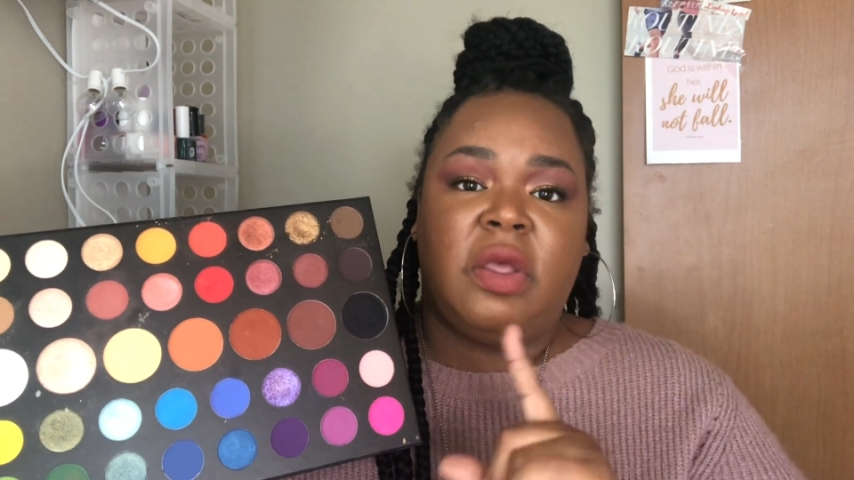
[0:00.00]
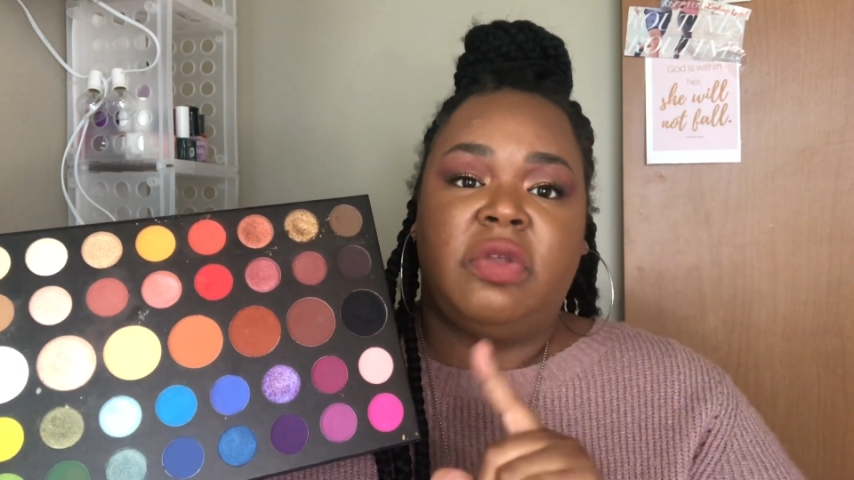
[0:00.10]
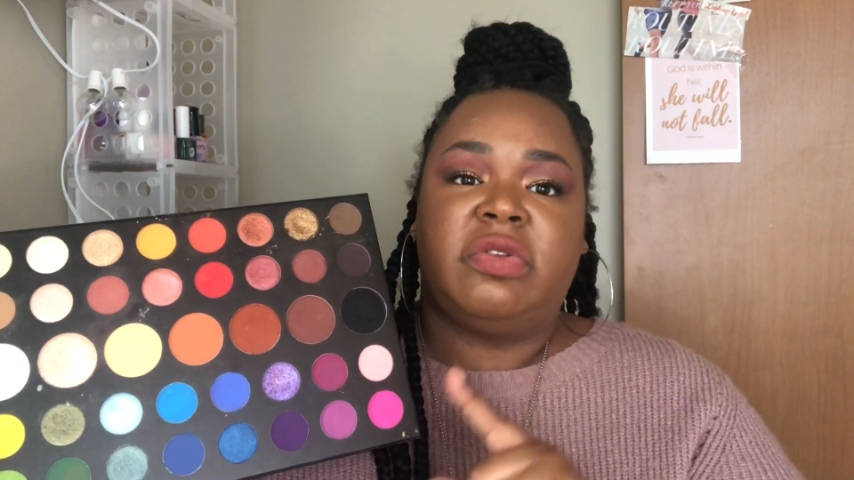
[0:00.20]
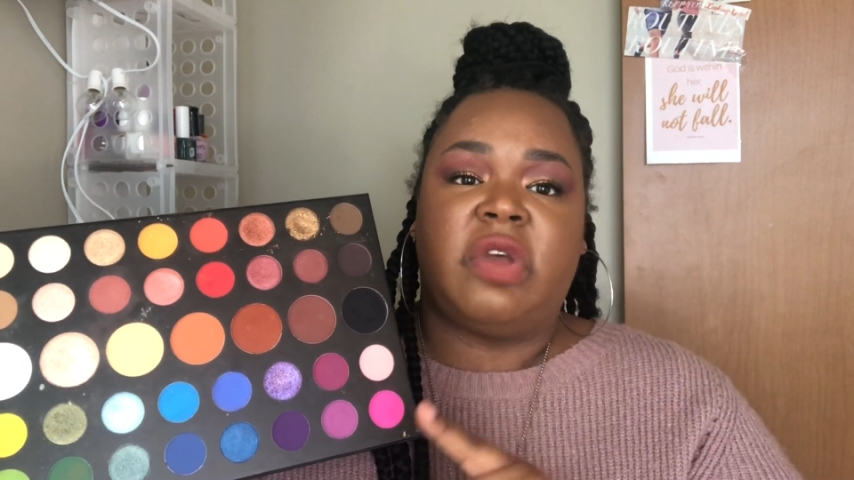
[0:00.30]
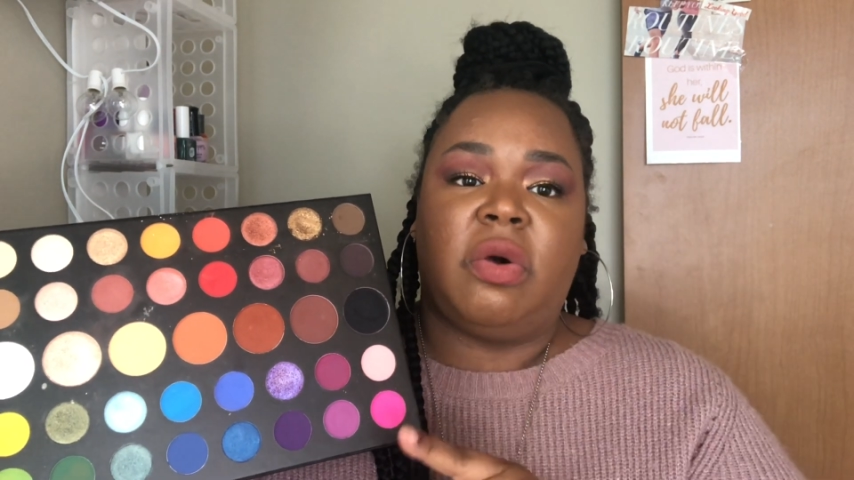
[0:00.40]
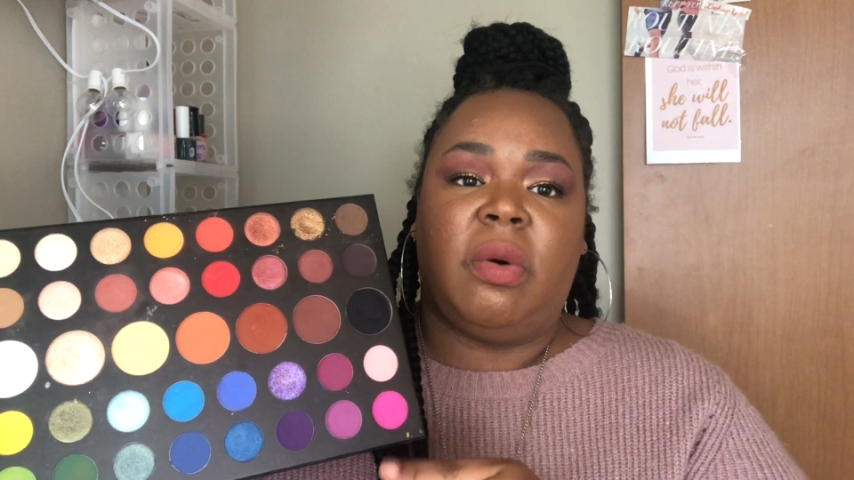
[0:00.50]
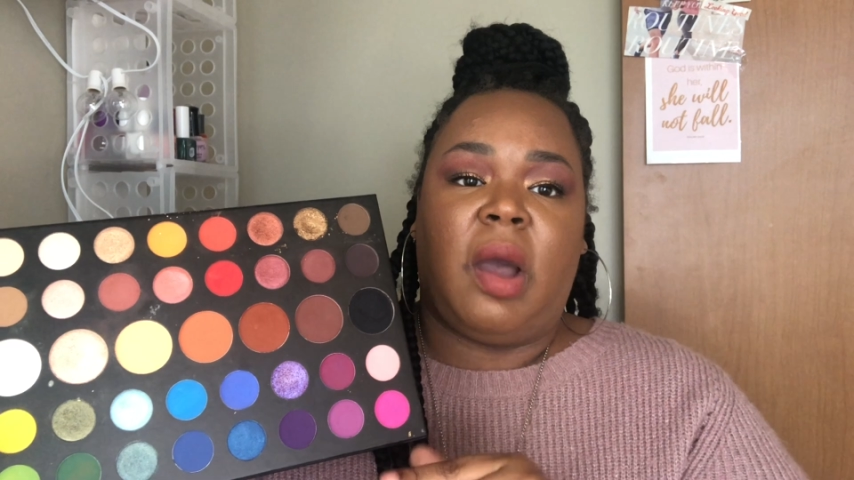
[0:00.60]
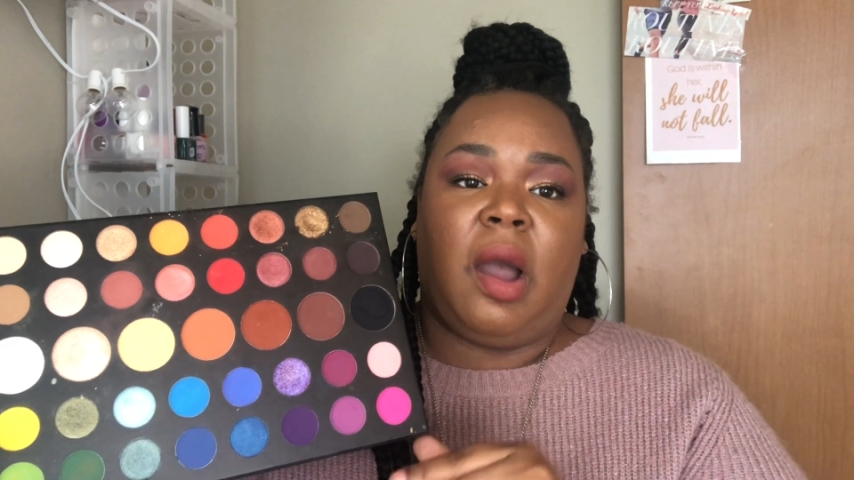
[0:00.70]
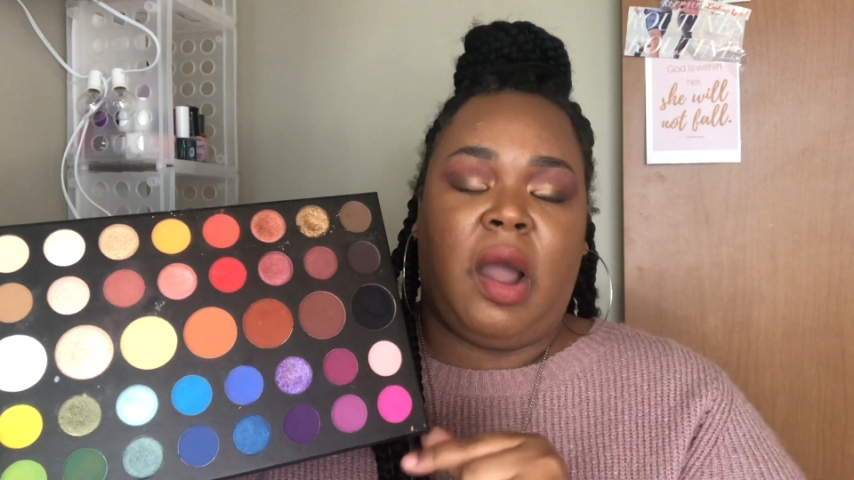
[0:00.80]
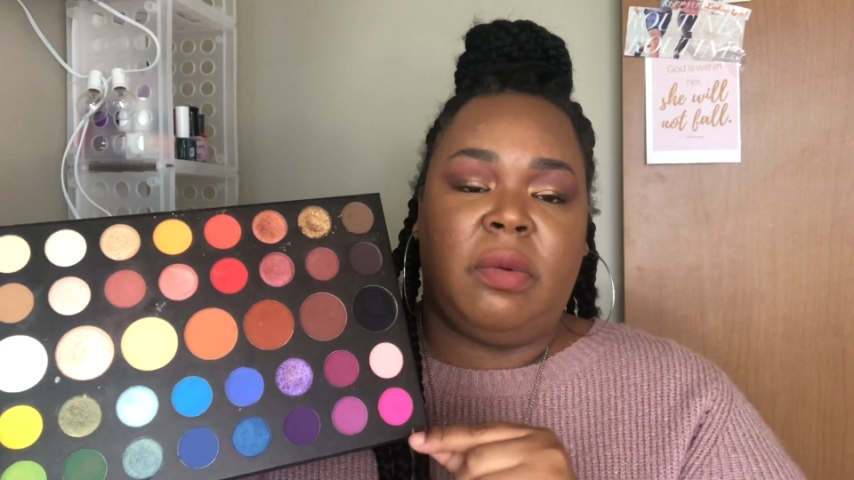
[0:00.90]
So
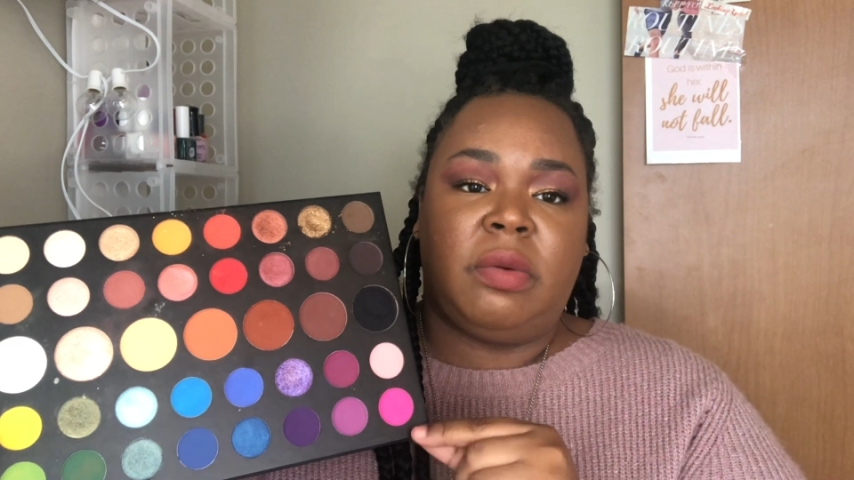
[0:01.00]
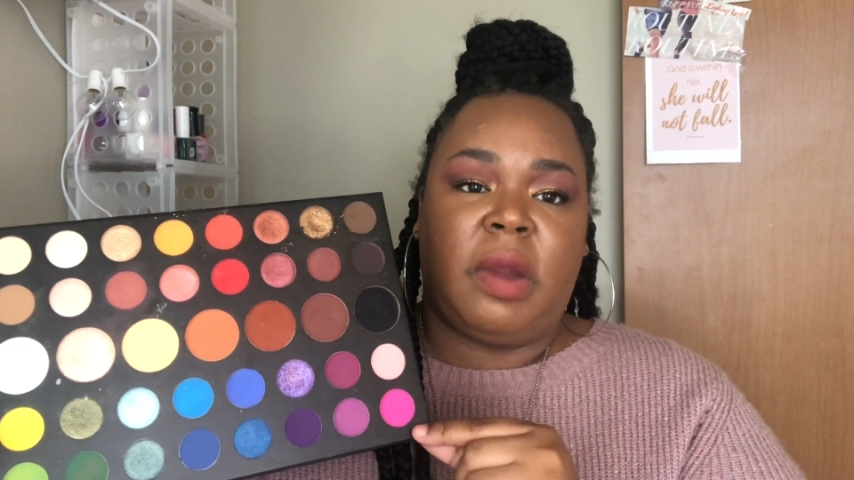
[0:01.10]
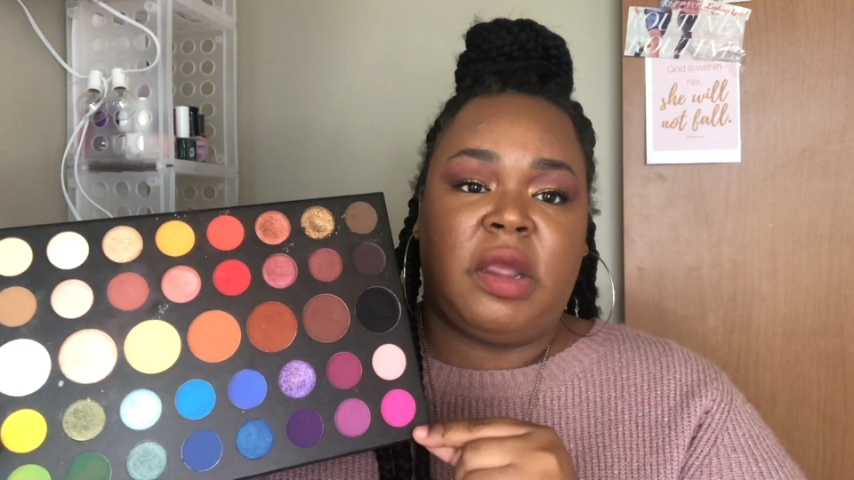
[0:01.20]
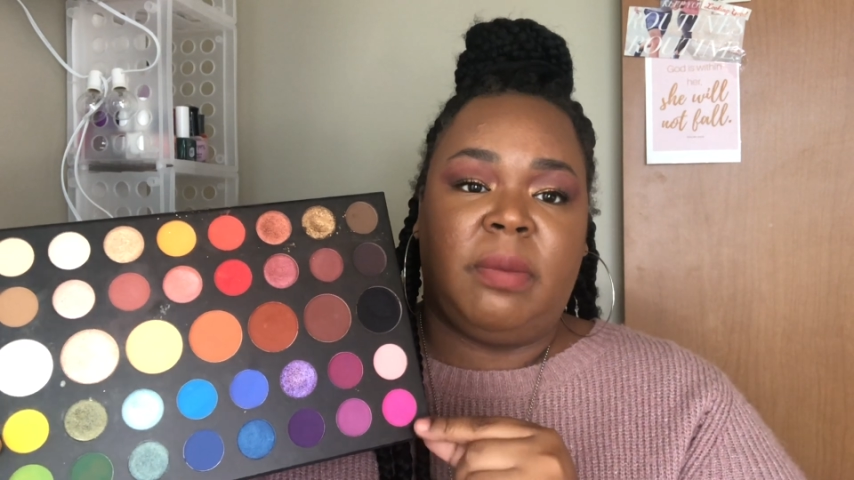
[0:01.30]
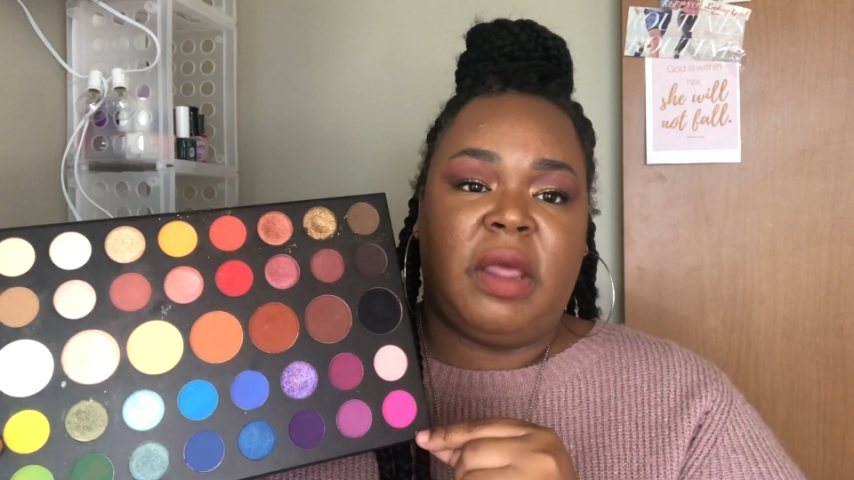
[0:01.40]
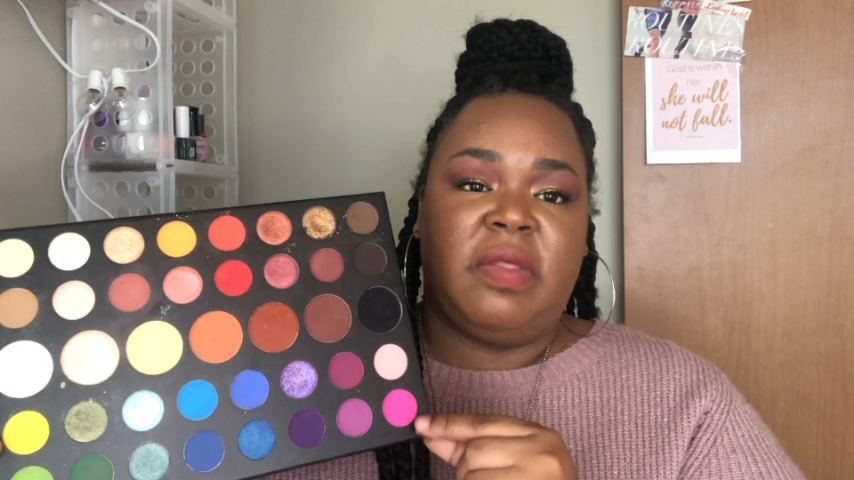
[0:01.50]
I would recommend